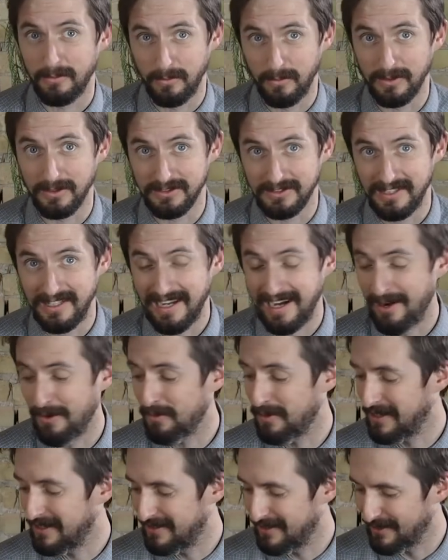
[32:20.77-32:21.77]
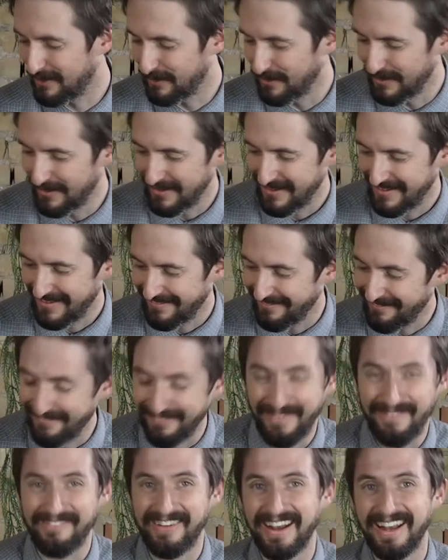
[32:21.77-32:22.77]
We'll see how we do.
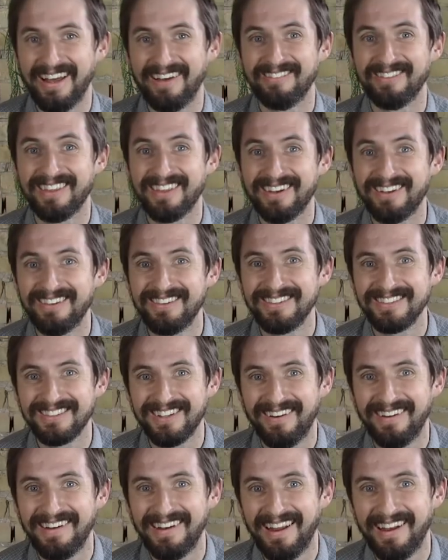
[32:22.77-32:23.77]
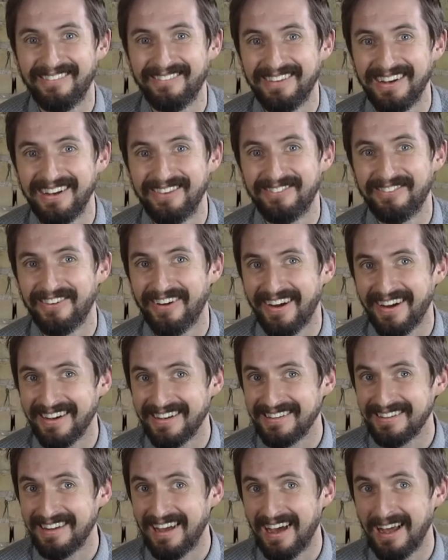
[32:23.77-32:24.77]
We might have little starry night reed frog
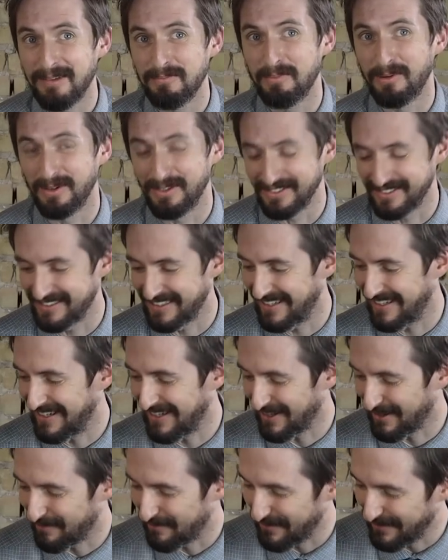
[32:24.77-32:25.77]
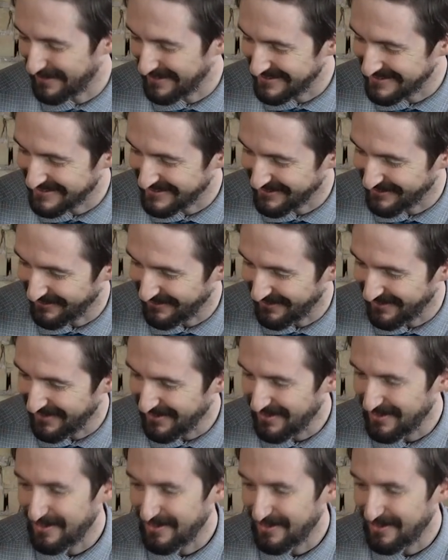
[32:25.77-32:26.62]
tadpoles in here pretty soon,